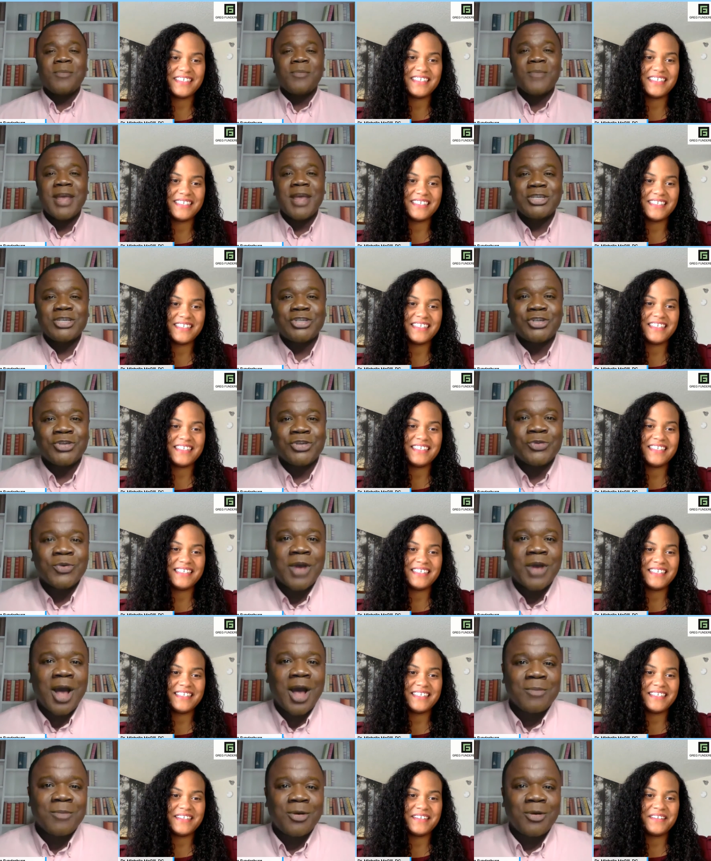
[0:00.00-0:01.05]
Speaker 1: made you
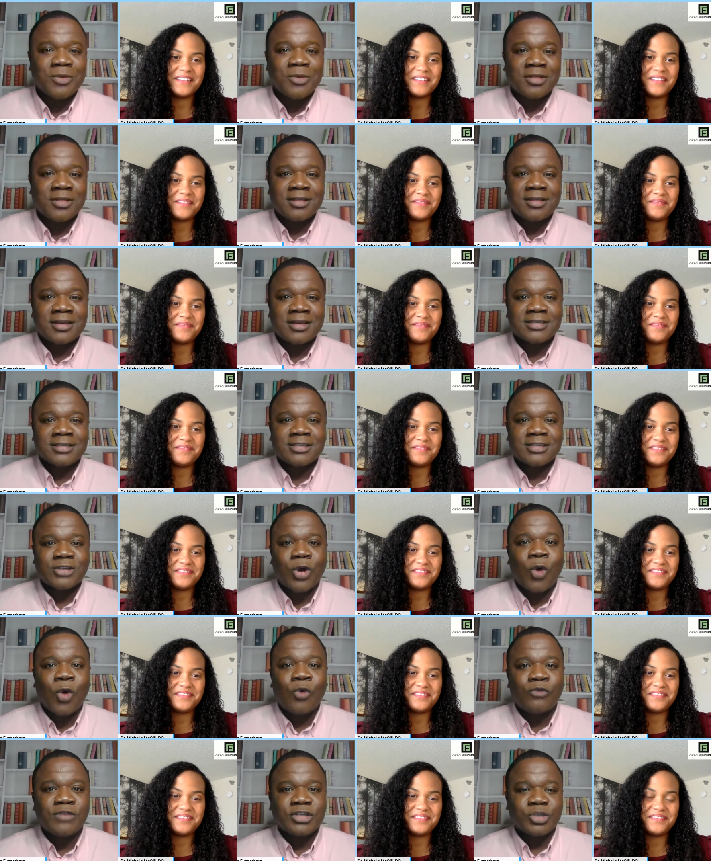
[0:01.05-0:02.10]
come up with this
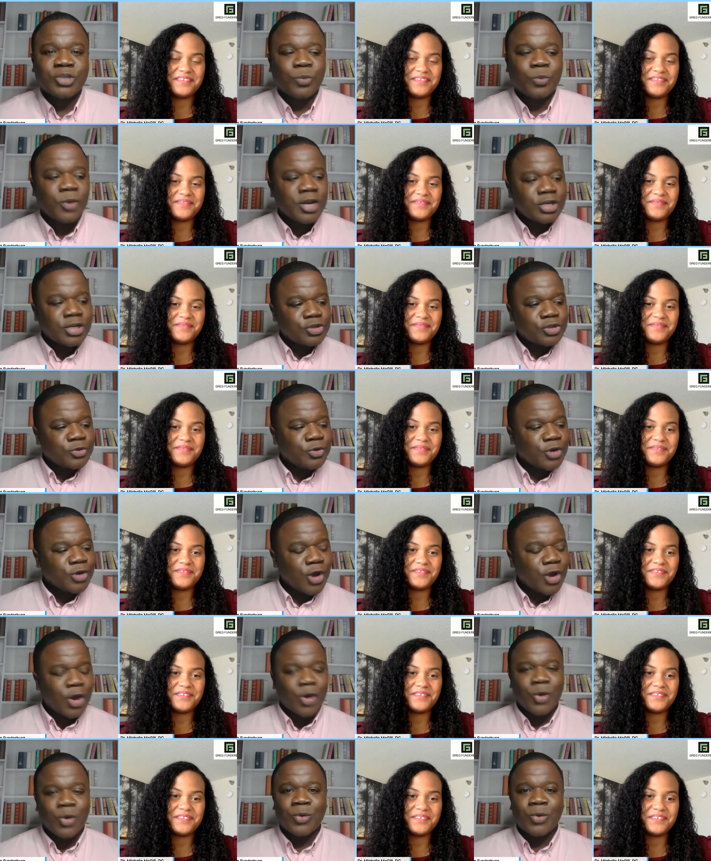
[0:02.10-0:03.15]
whole vision? When did you
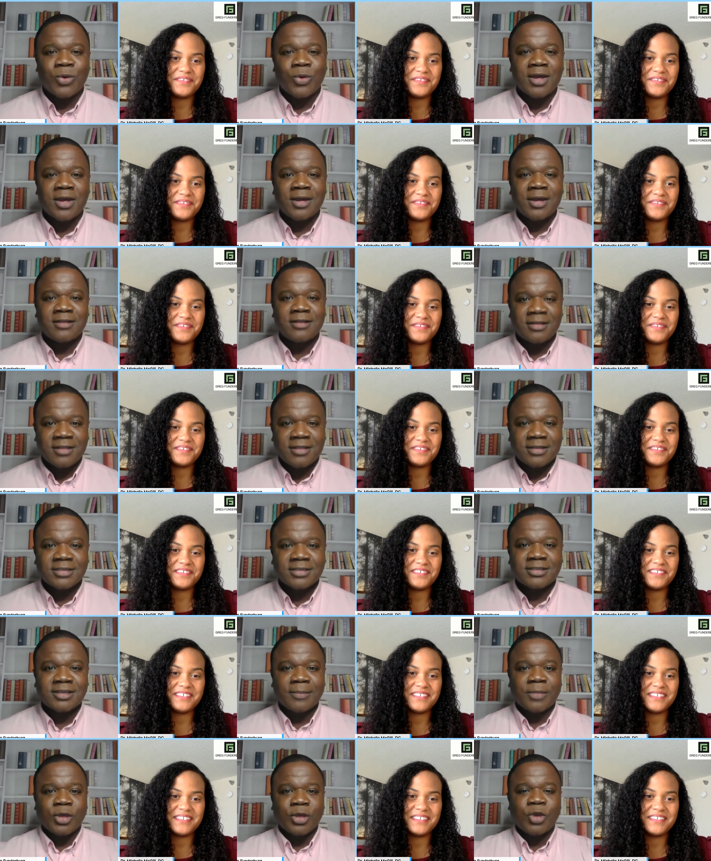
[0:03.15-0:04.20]
know that this is
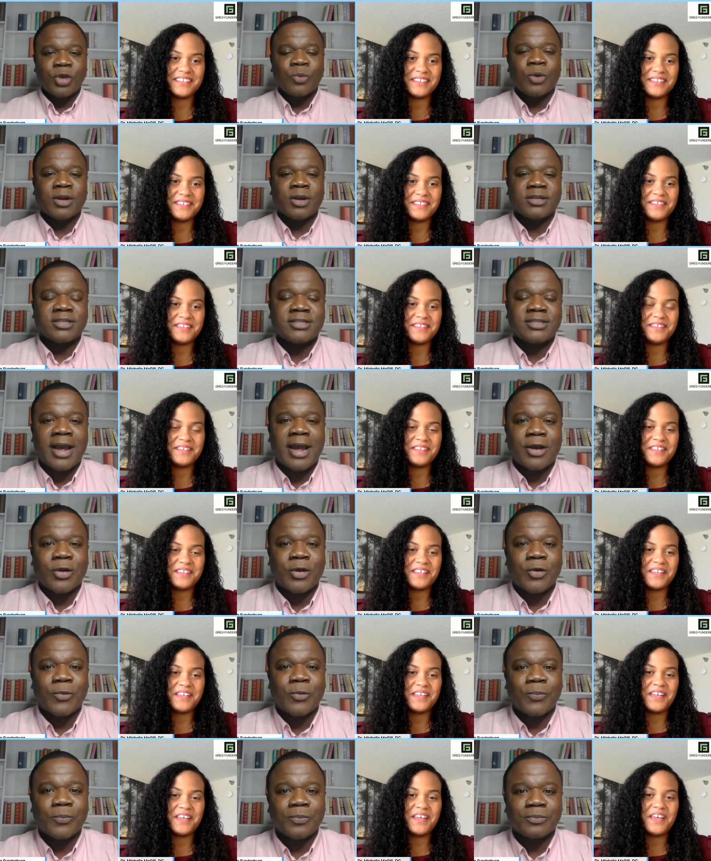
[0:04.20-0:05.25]
something you wanted to tackle?
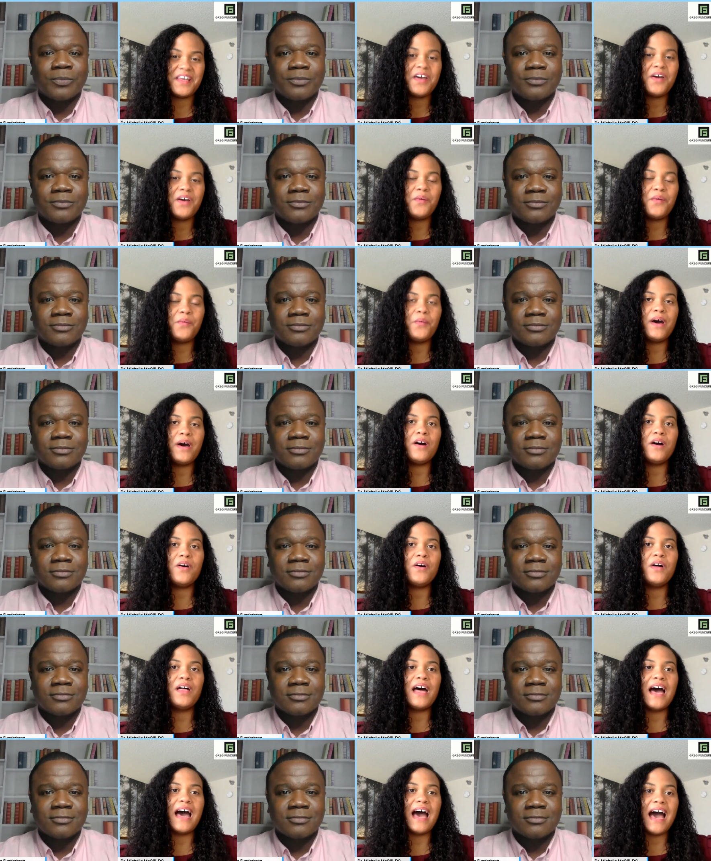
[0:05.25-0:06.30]

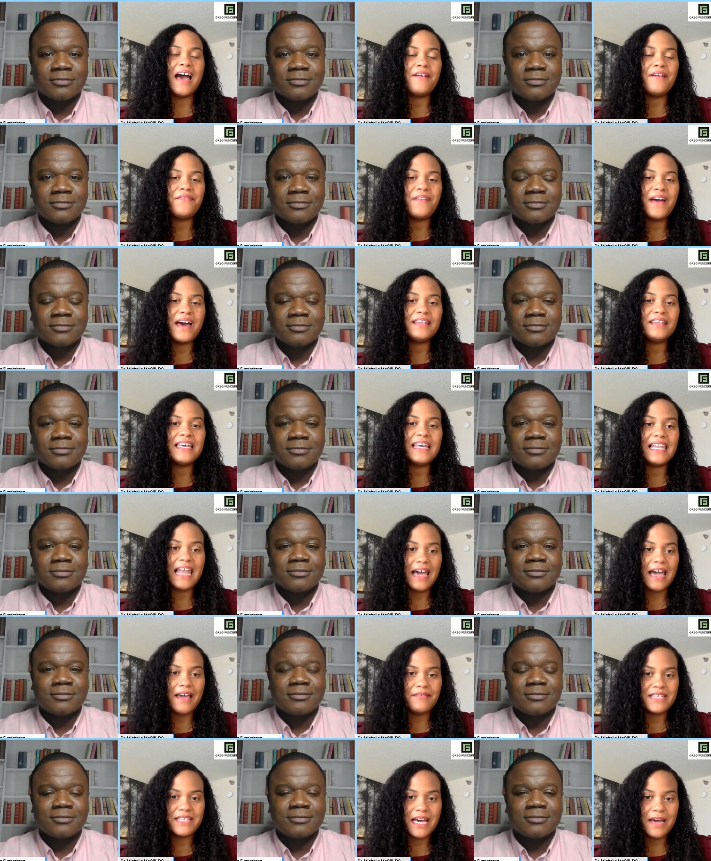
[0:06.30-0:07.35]
Speaker 2: Well, I founded
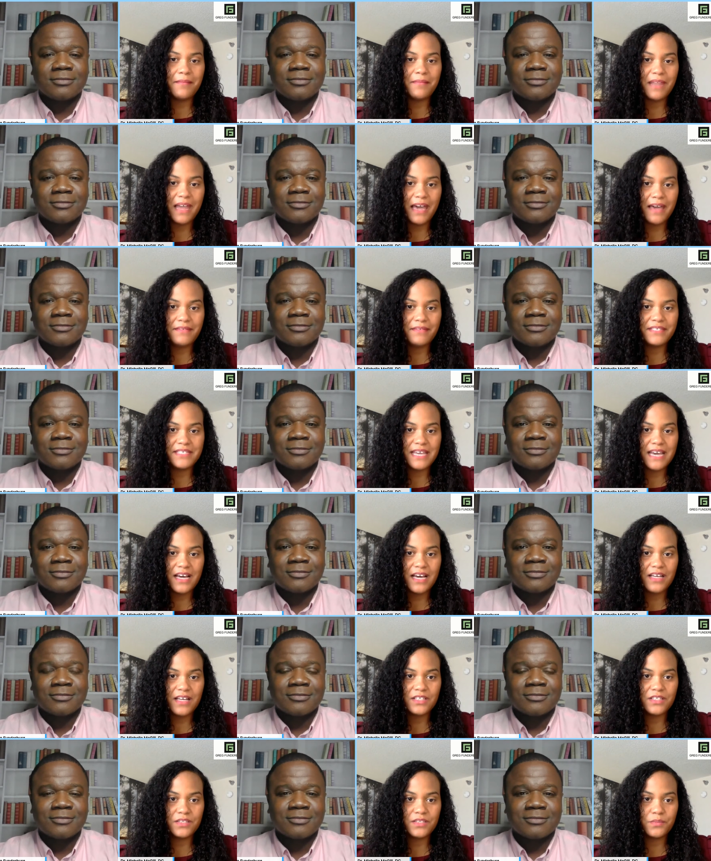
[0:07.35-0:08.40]
Lifetime
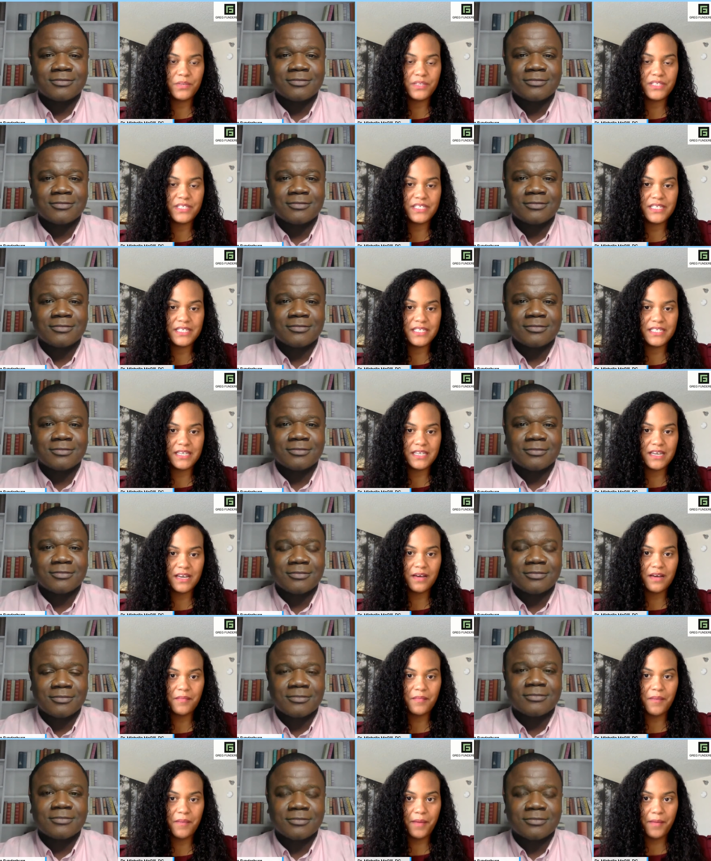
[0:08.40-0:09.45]
Lifestyles, which is
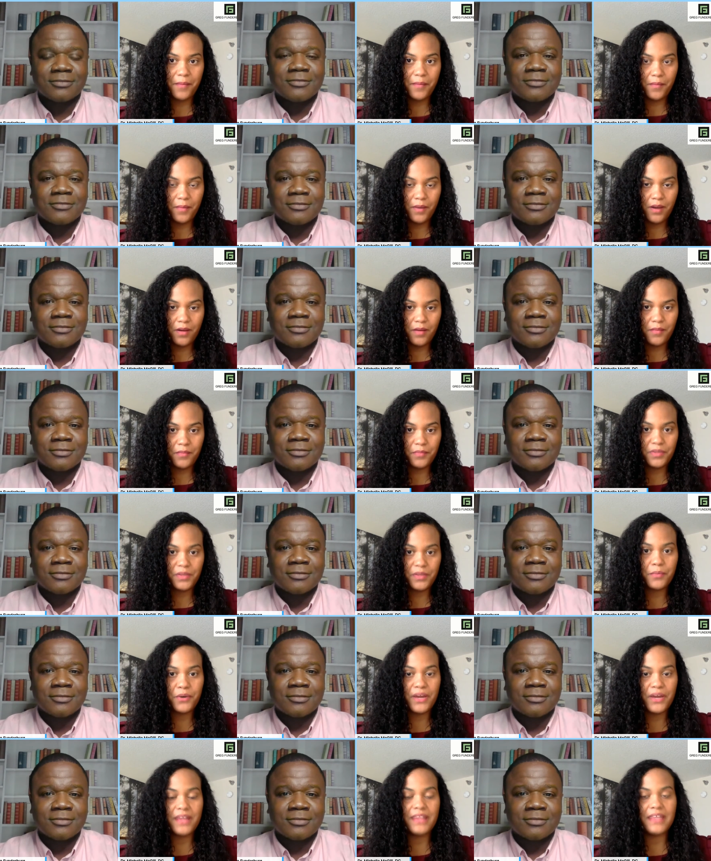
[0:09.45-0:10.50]
uh, my um, the
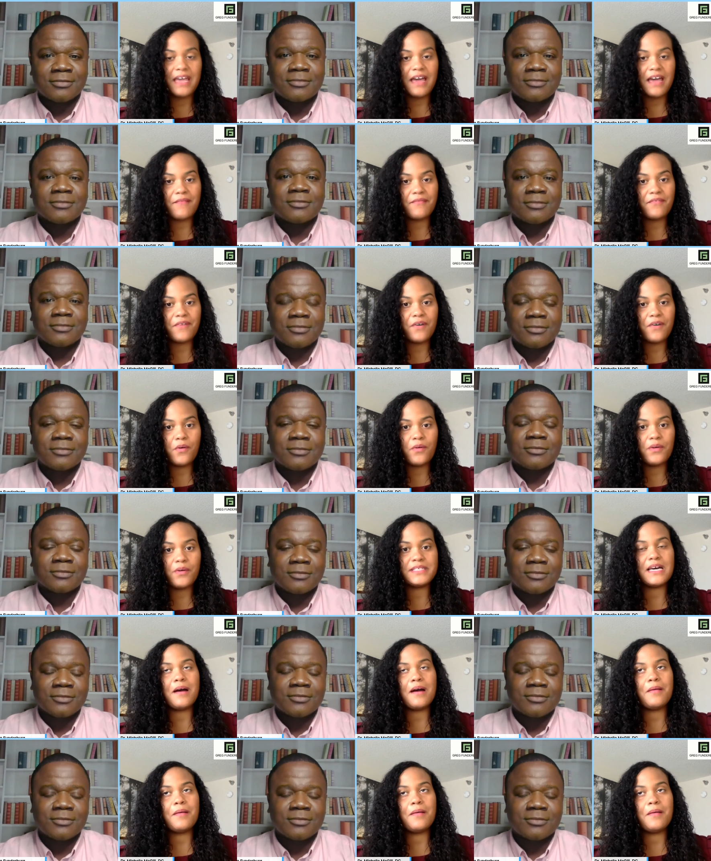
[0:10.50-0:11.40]
brand that I've always